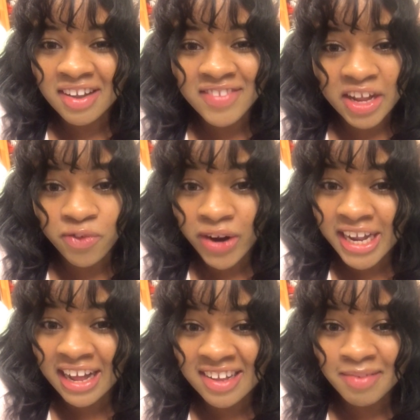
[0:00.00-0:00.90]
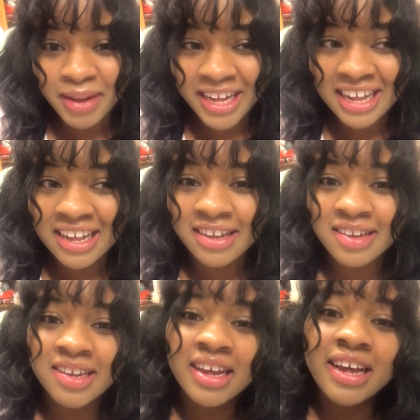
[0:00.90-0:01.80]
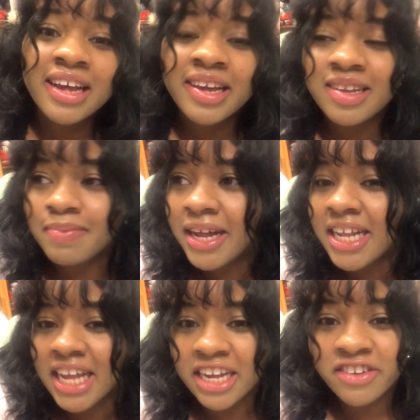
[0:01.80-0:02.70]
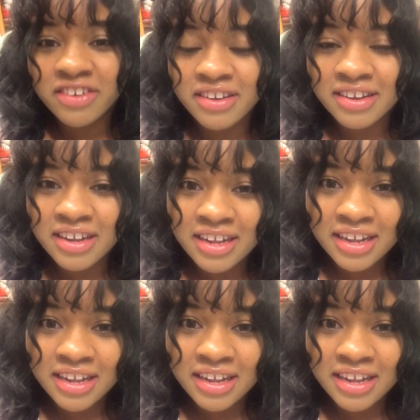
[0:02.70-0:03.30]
I have like white guys, black guys, Hispanic, Asian,